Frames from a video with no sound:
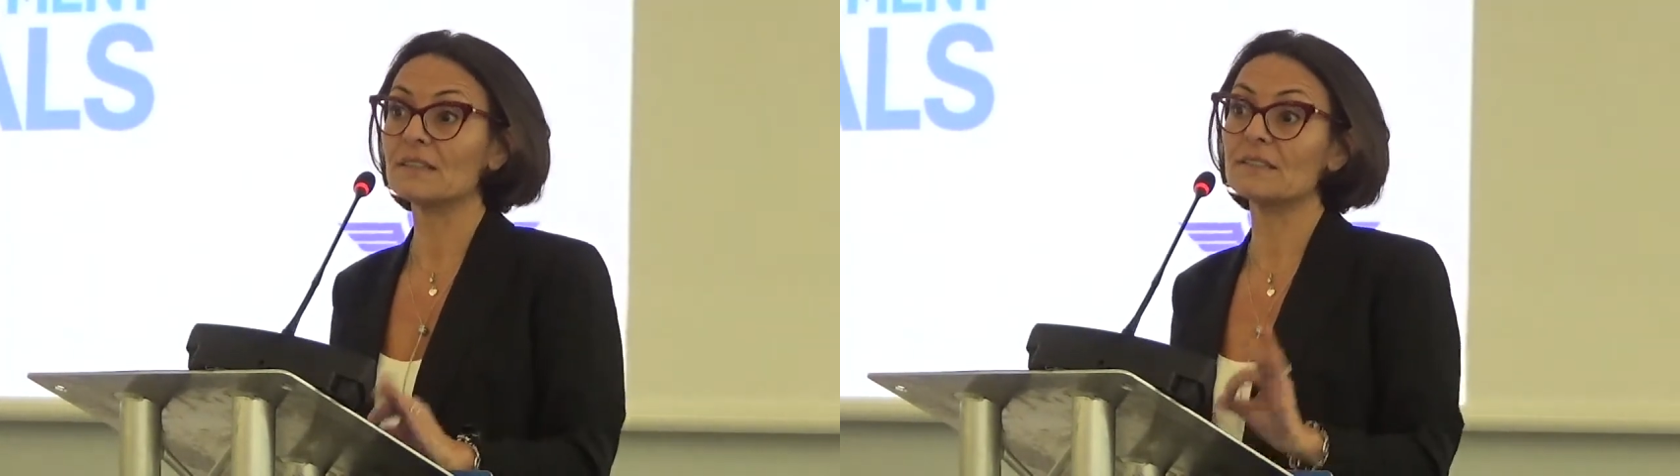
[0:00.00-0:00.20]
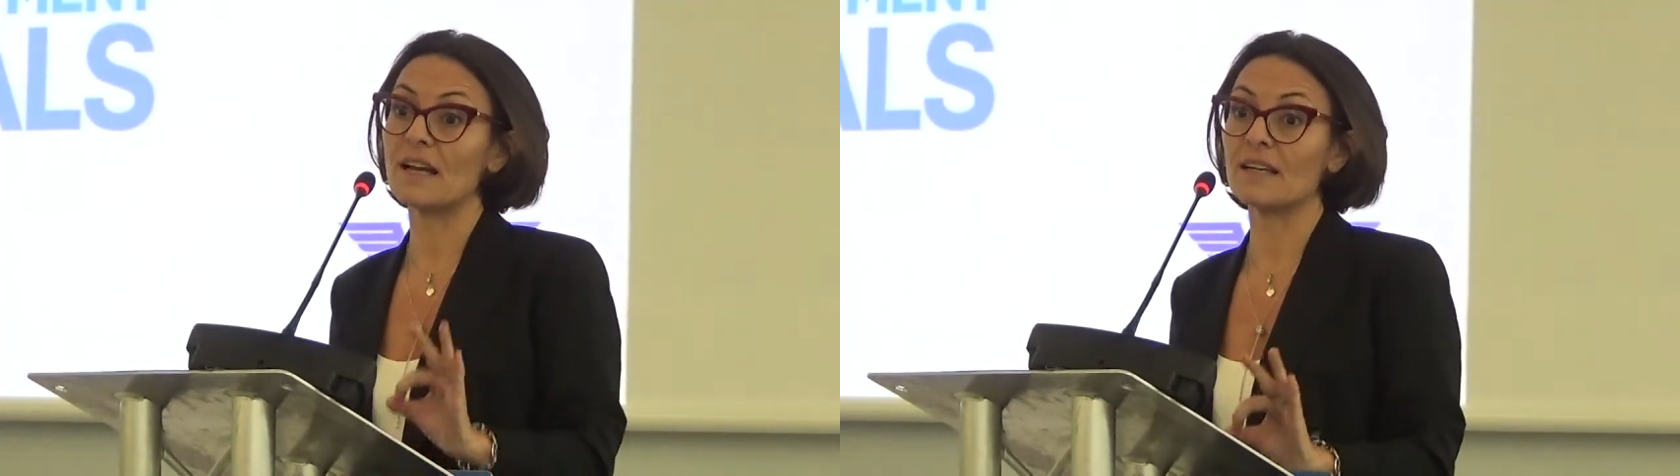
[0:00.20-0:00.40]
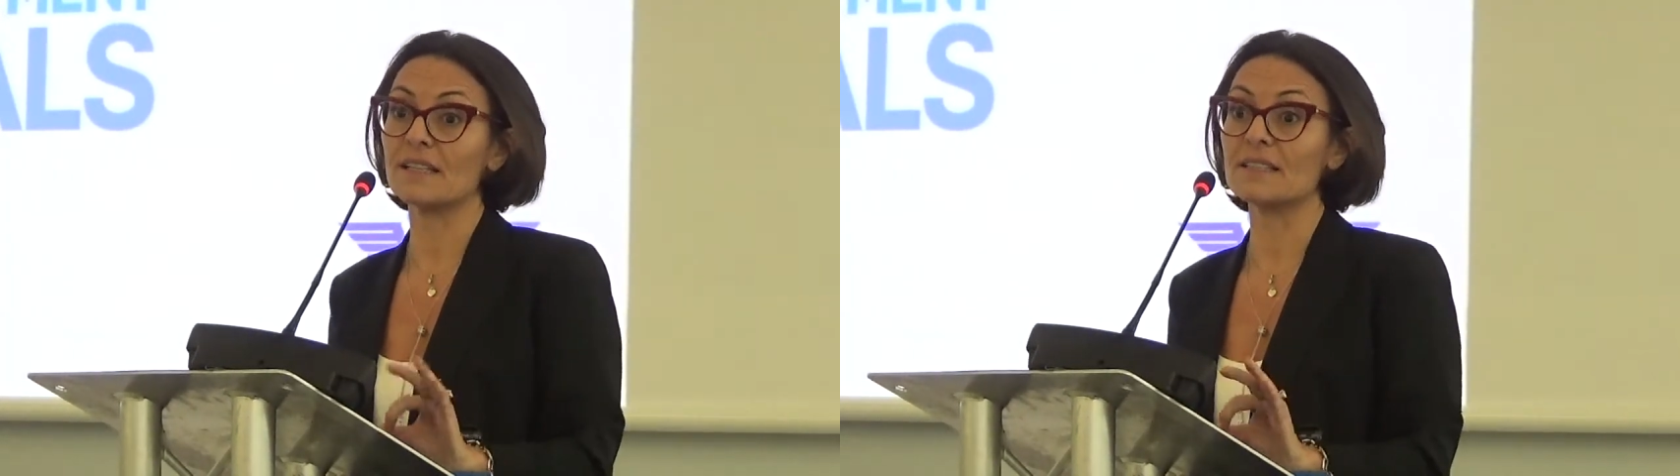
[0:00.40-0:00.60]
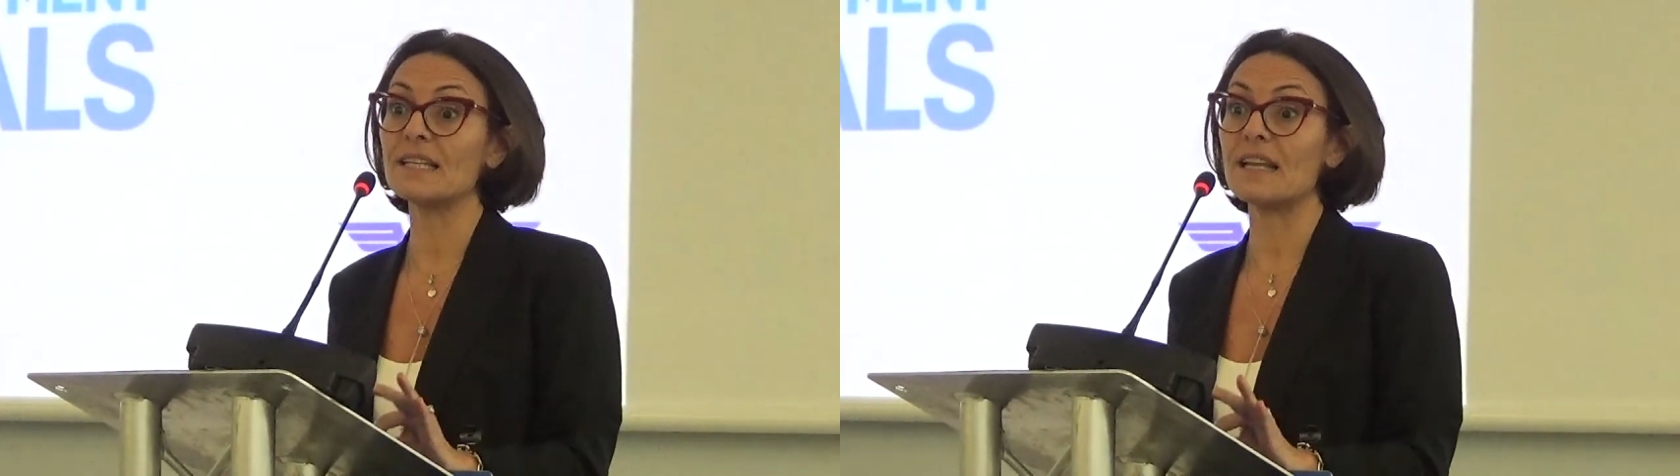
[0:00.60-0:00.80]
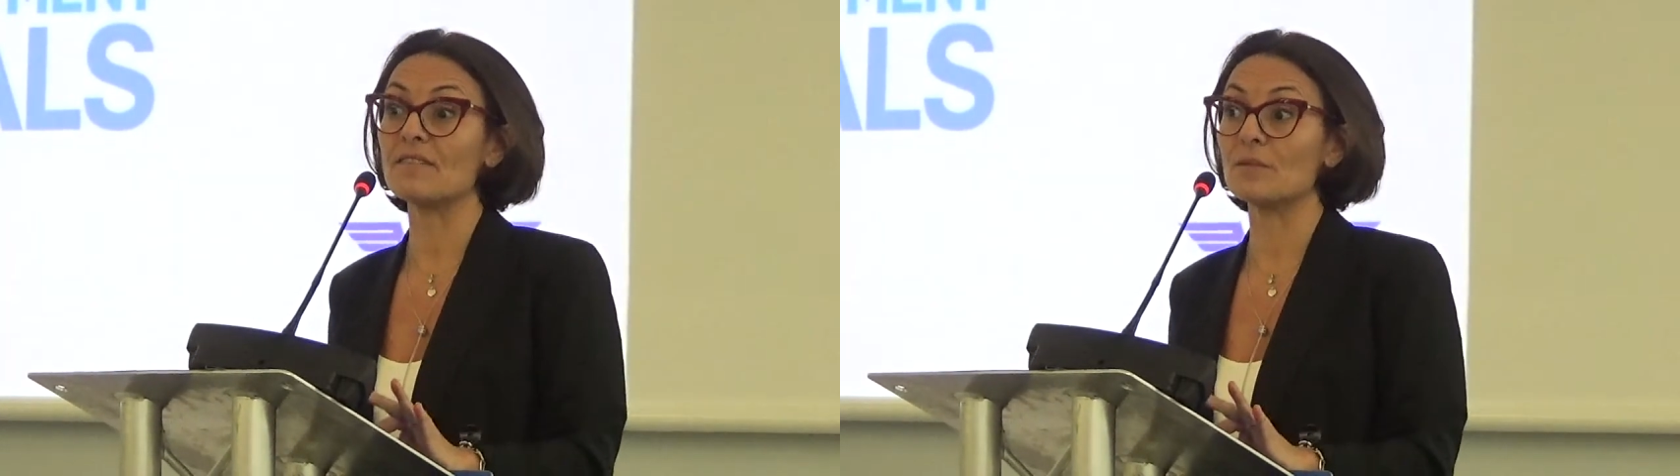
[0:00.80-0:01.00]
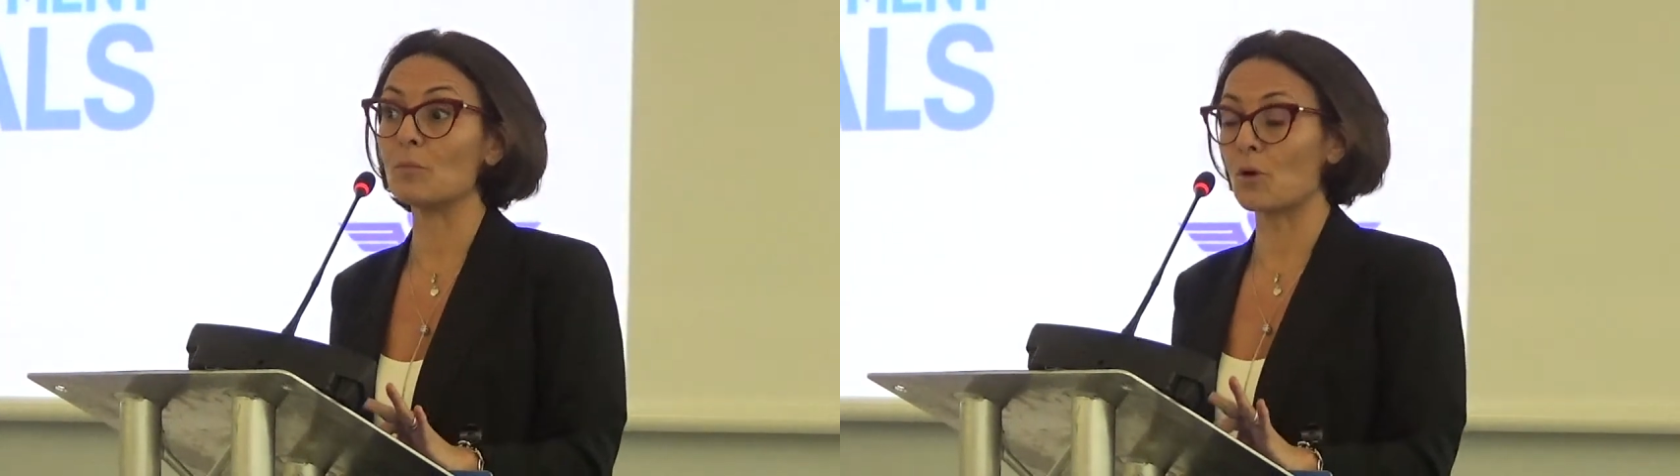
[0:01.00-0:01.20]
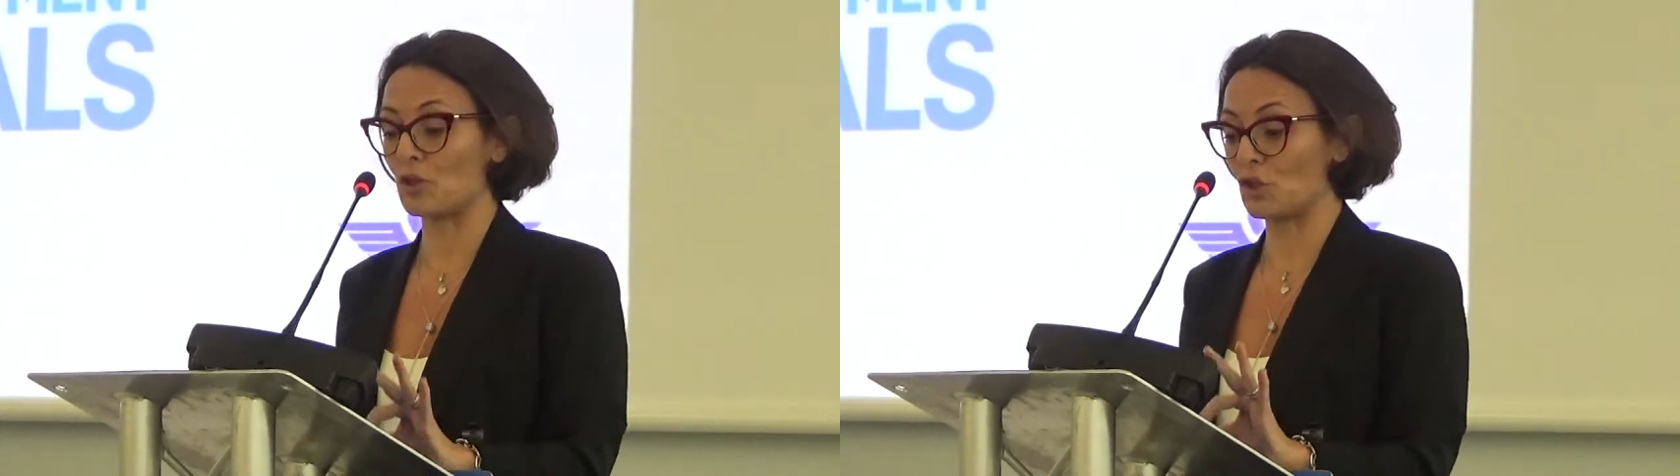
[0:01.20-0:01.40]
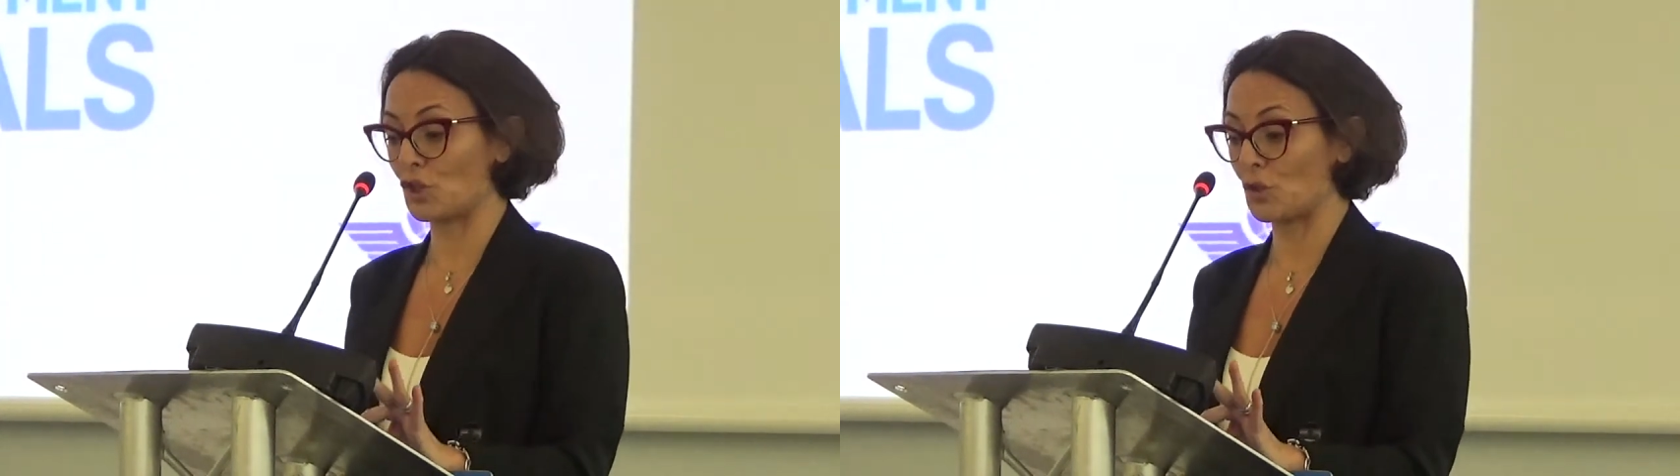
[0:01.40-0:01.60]
the target
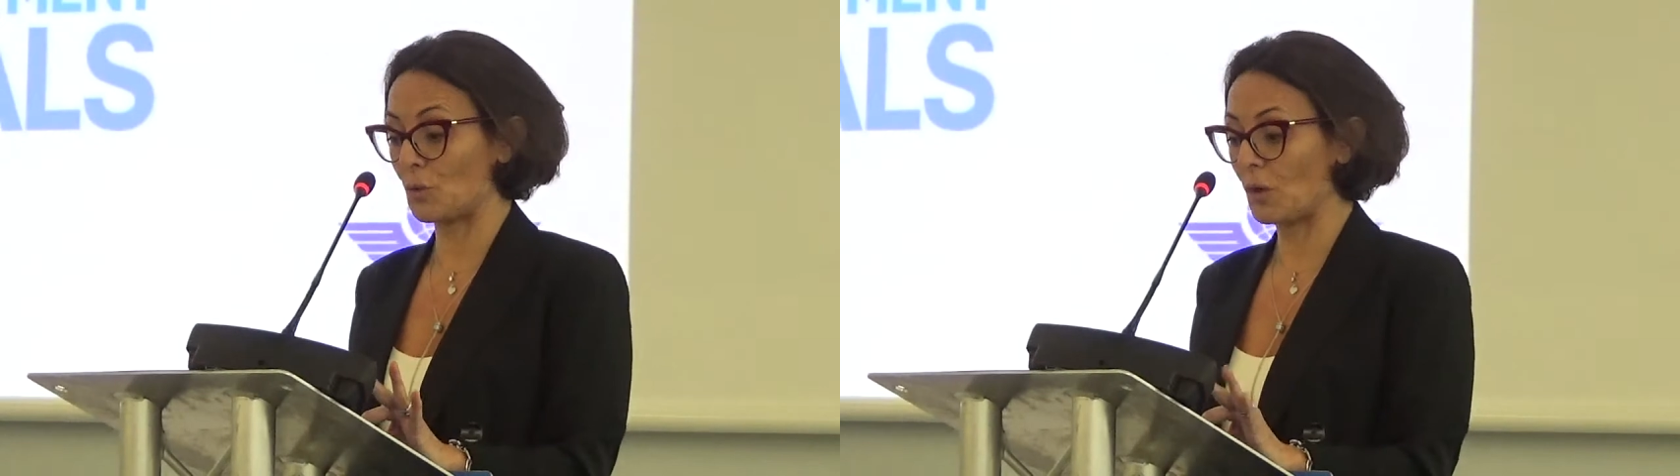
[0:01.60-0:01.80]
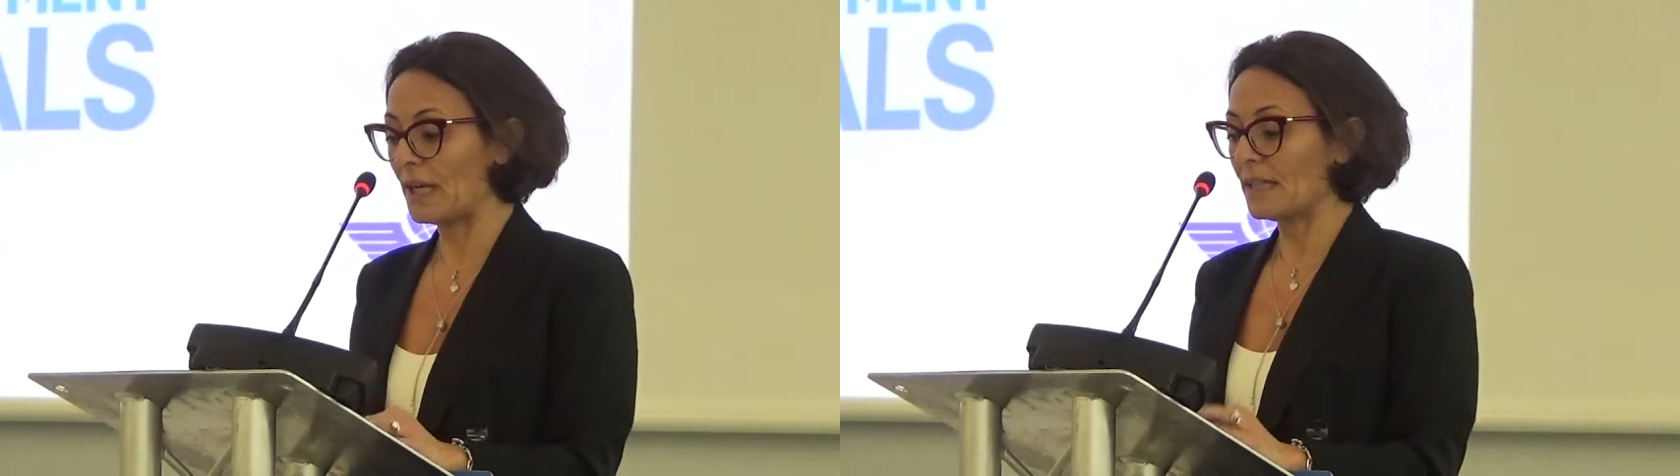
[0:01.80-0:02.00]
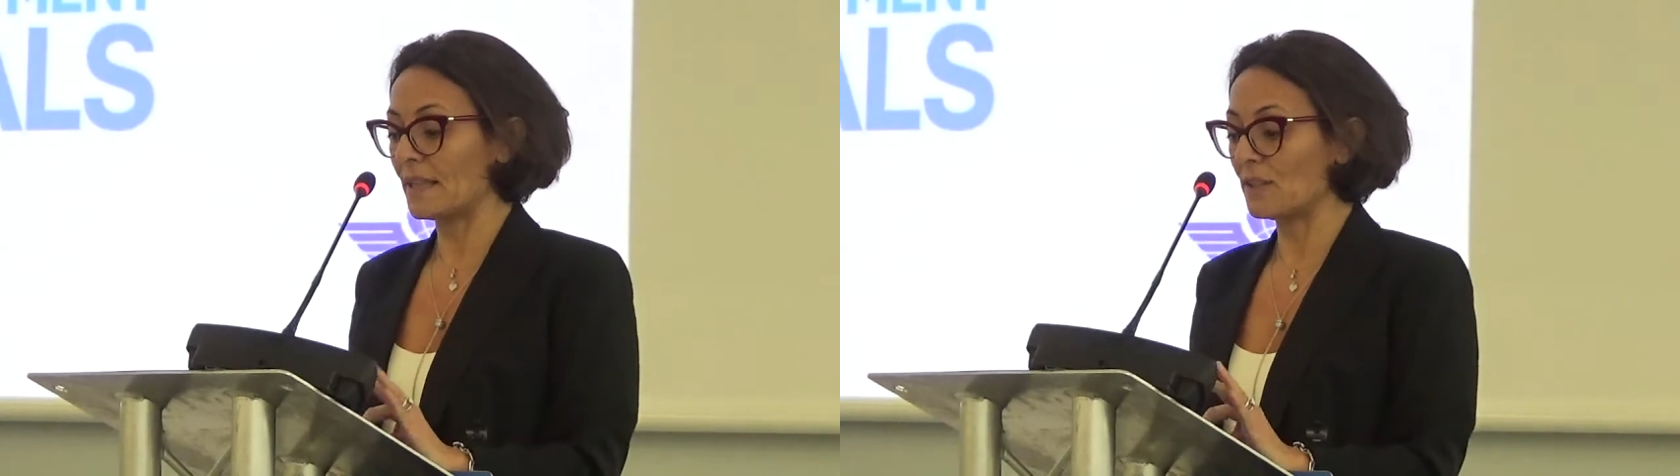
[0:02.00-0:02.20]
11.2,